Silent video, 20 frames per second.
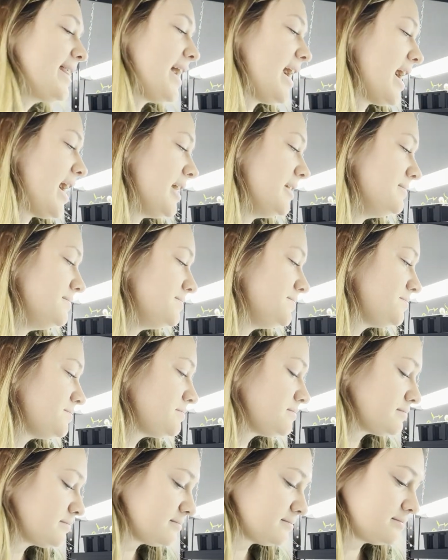that.
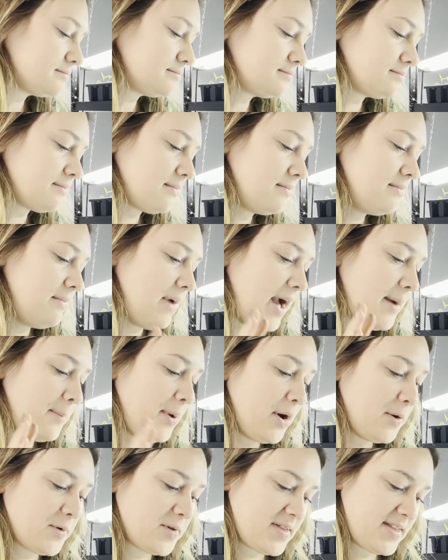I
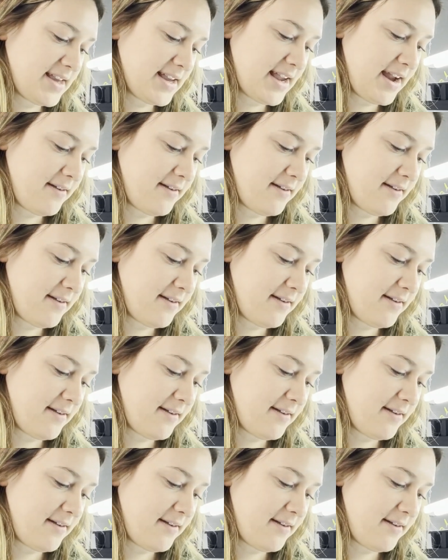posted